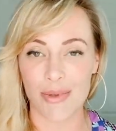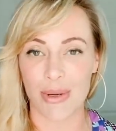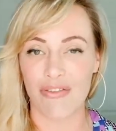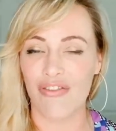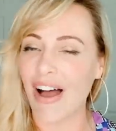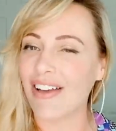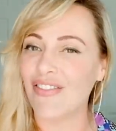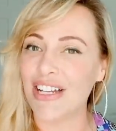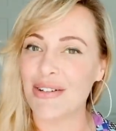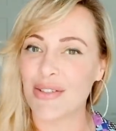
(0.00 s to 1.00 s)
doing five
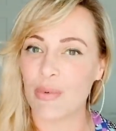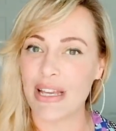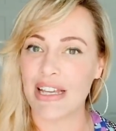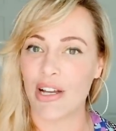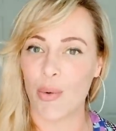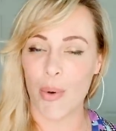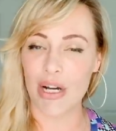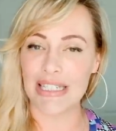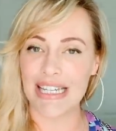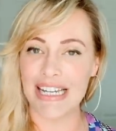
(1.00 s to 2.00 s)
videos a week in
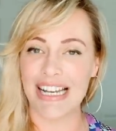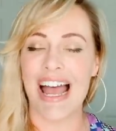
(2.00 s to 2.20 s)
quarantine.